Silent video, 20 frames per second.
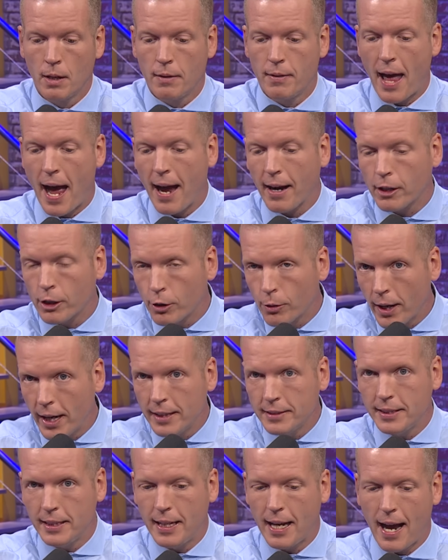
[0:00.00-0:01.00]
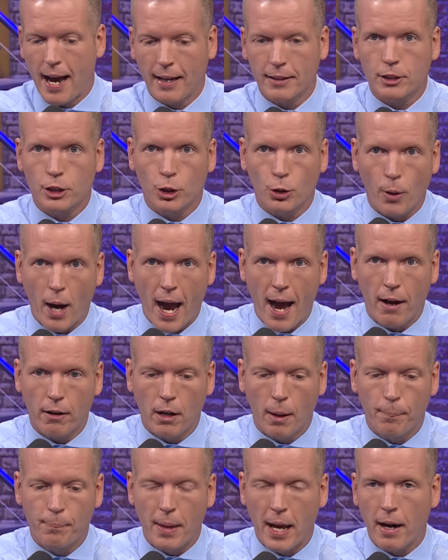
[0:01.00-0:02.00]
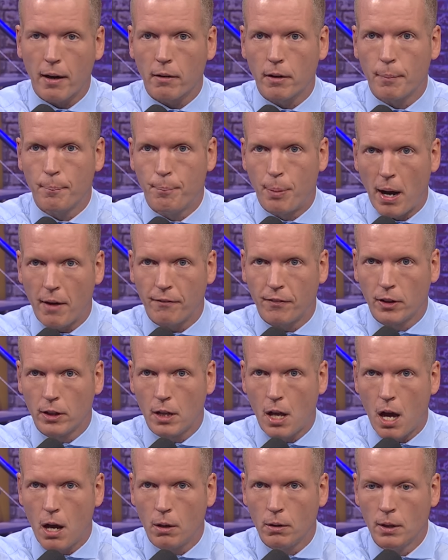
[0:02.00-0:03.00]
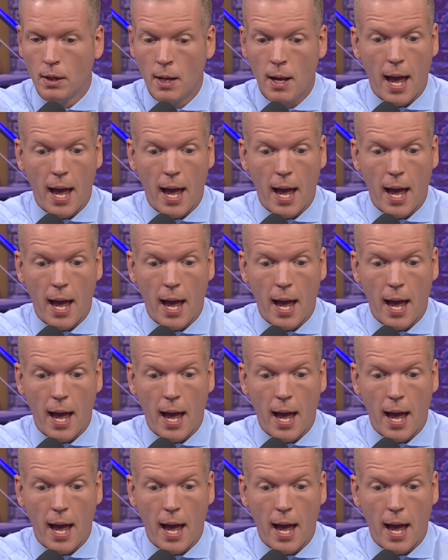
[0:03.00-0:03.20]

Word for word: that crazy ass crowd up there in Buffalo,